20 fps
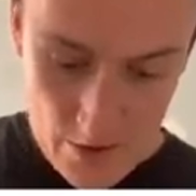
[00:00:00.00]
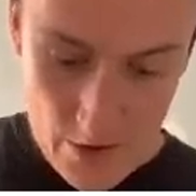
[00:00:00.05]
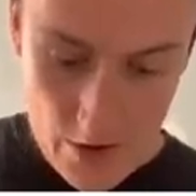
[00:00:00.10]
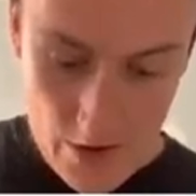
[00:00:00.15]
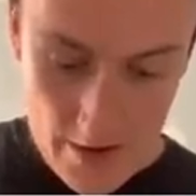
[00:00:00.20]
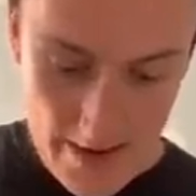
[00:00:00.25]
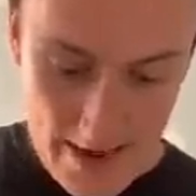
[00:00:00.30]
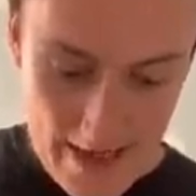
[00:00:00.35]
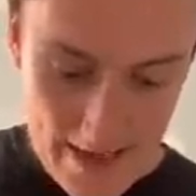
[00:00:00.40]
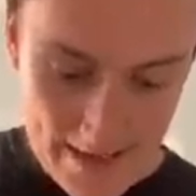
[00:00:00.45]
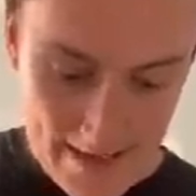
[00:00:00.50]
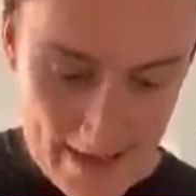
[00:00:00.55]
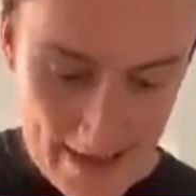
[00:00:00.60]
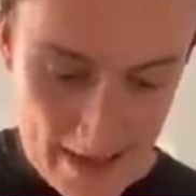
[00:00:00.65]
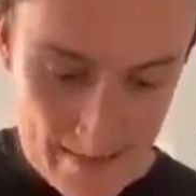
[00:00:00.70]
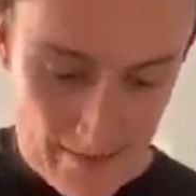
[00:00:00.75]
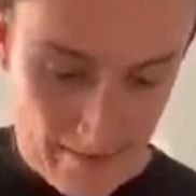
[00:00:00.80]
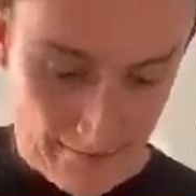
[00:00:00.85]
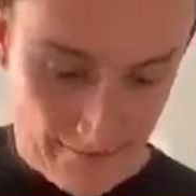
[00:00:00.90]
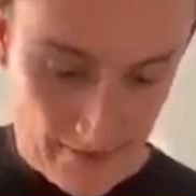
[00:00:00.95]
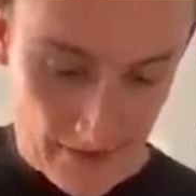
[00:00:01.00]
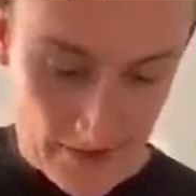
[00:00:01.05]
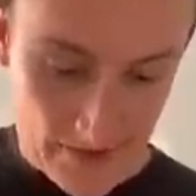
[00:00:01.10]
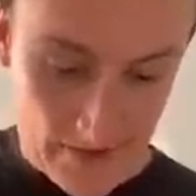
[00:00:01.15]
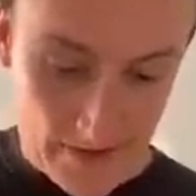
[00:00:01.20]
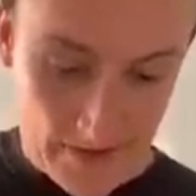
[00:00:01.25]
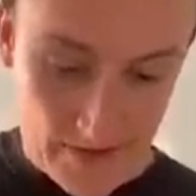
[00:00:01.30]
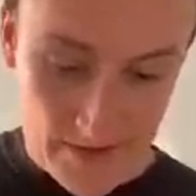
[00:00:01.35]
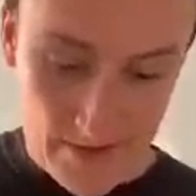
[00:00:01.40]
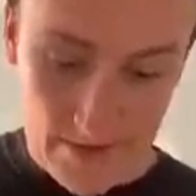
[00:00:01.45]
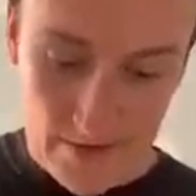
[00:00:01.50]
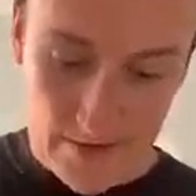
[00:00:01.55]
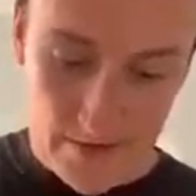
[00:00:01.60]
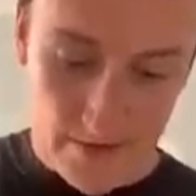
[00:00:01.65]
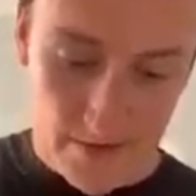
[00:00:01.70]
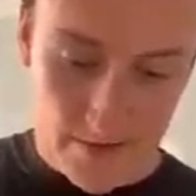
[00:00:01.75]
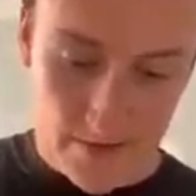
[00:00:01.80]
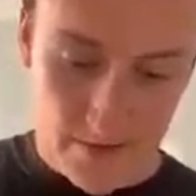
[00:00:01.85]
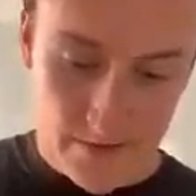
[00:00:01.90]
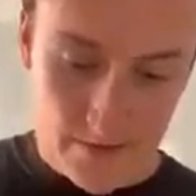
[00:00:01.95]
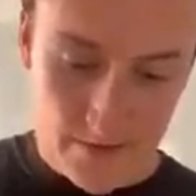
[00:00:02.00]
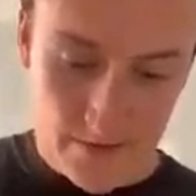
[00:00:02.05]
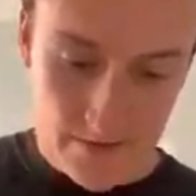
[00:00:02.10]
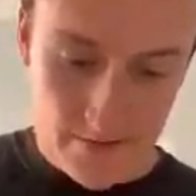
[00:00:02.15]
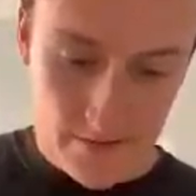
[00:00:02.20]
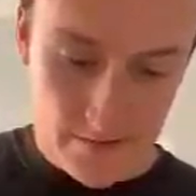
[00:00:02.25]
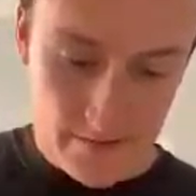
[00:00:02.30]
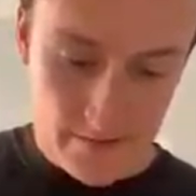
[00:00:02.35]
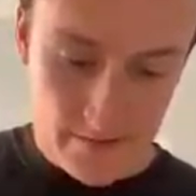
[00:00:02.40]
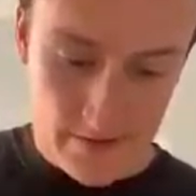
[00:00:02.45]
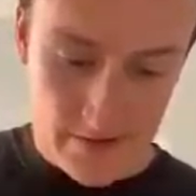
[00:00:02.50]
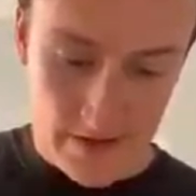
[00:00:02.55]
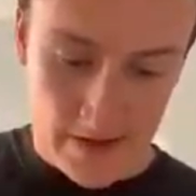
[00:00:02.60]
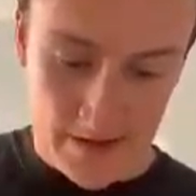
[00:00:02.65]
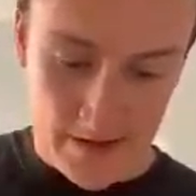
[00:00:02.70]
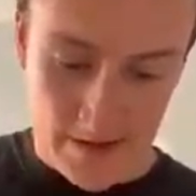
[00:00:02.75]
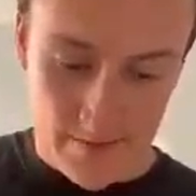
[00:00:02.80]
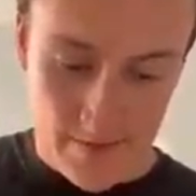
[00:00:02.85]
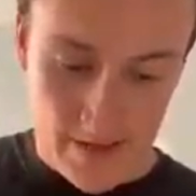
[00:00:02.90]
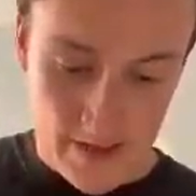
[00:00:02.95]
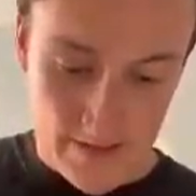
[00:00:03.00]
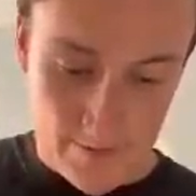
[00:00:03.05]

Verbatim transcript: Oh, yes, get out of my face. This gun's the